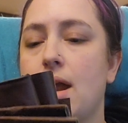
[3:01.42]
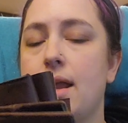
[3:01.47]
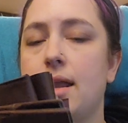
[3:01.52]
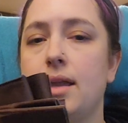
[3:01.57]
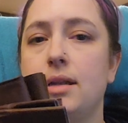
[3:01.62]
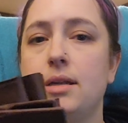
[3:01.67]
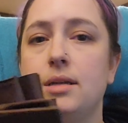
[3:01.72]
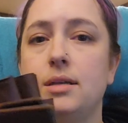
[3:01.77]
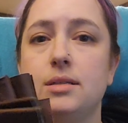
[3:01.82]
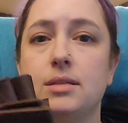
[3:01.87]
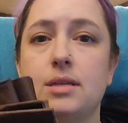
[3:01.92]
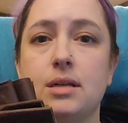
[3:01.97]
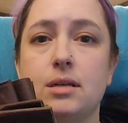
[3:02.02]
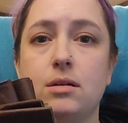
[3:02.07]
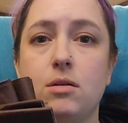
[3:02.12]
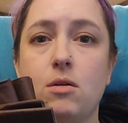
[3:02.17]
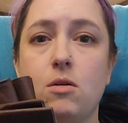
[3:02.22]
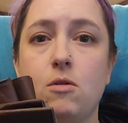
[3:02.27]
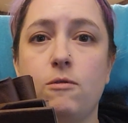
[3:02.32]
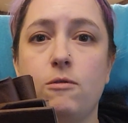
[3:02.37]
I can send
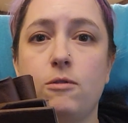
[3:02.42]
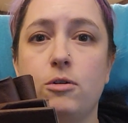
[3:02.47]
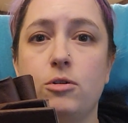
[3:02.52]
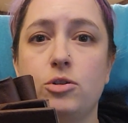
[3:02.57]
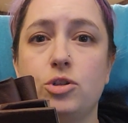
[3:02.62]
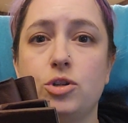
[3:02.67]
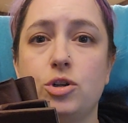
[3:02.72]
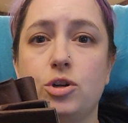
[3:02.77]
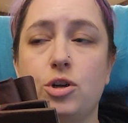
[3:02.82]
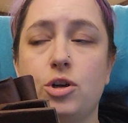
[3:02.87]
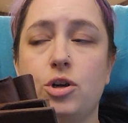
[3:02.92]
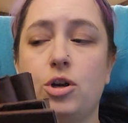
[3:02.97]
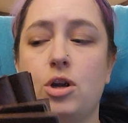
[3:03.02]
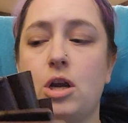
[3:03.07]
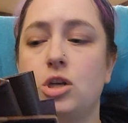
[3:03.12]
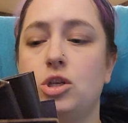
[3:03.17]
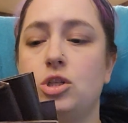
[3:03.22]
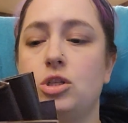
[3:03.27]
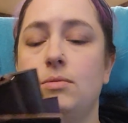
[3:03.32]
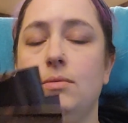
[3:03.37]
it over to her
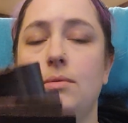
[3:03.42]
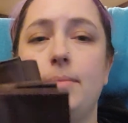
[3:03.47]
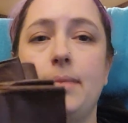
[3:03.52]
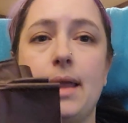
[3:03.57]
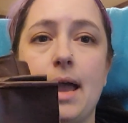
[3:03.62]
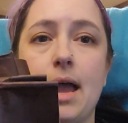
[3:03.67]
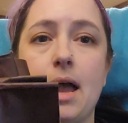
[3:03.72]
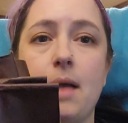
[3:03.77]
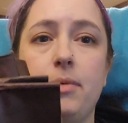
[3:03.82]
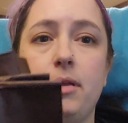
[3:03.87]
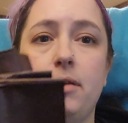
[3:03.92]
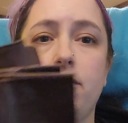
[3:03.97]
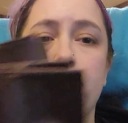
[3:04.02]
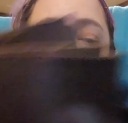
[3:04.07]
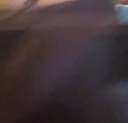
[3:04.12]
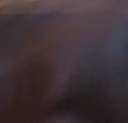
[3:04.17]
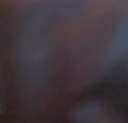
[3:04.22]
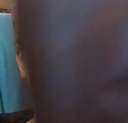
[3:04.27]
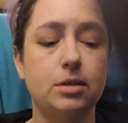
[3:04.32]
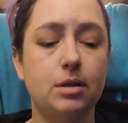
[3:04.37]
and she would be happy
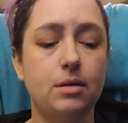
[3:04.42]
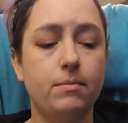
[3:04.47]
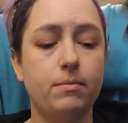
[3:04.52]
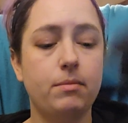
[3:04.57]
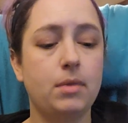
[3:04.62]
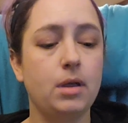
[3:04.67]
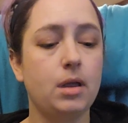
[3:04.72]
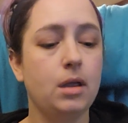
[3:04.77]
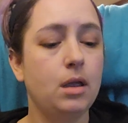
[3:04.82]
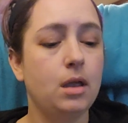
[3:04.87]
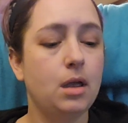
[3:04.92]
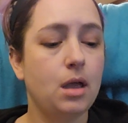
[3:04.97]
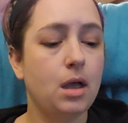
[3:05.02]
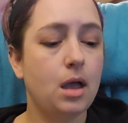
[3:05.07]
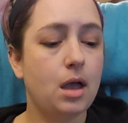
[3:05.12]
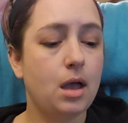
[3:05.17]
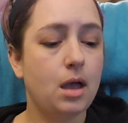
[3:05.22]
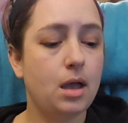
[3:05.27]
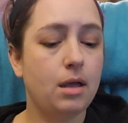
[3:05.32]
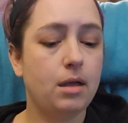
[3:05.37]
for some
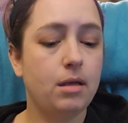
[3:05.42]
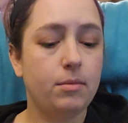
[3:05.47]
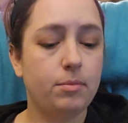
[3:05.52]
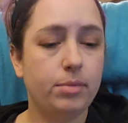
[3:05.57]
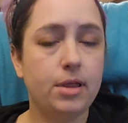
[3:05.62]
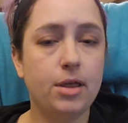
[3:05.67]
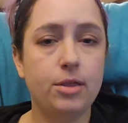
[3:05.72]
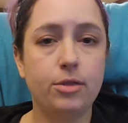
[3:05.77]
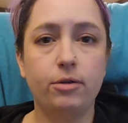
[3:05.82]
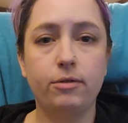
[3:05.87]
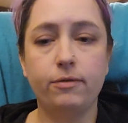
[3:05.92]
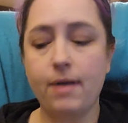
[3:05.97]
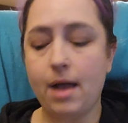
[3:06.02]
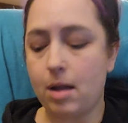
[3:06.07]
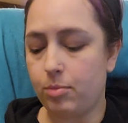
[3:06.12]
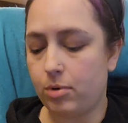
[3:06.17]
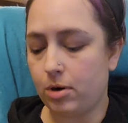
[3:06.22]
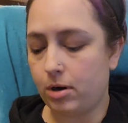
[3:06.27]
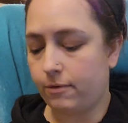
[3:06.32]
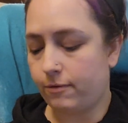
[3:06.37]
pleather
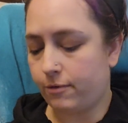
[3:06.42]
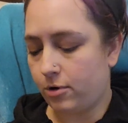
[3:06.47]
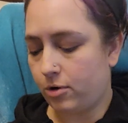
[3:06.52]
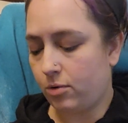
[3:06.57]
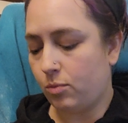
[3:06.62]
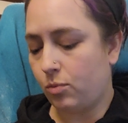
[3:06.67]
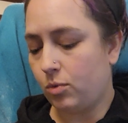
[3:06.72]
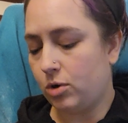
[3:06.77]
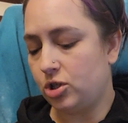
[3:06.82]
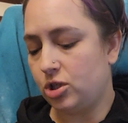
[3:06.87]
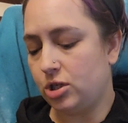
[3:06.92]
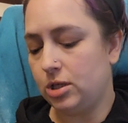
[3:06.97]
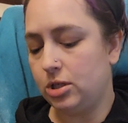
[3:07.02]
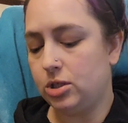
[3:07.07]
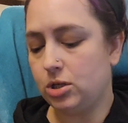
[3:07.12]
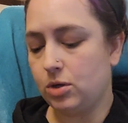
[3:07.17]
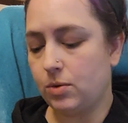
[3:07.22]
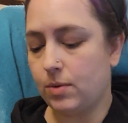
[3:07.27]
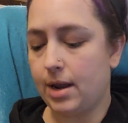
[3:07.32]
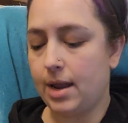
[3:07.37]
fabric for what
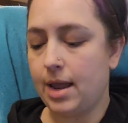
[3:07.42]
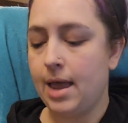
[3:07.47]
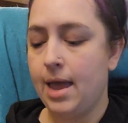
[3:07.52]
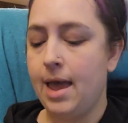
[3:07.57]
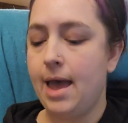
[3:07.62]
she's doing.